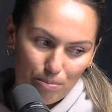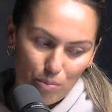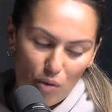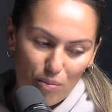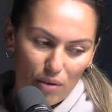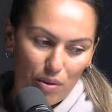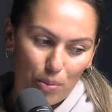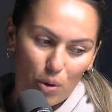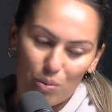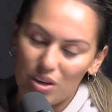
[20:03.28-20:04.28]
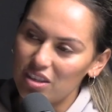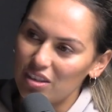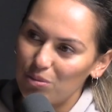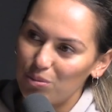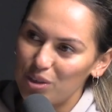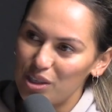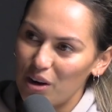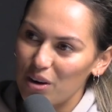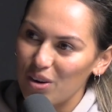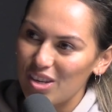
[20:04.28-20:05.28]
and movement of the ball, which was
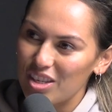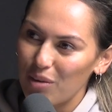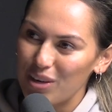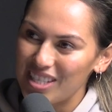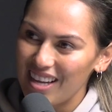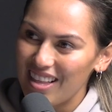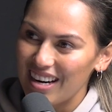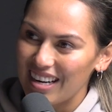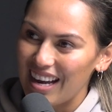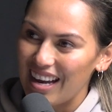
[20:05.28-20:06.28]
so good. So yep. if we see that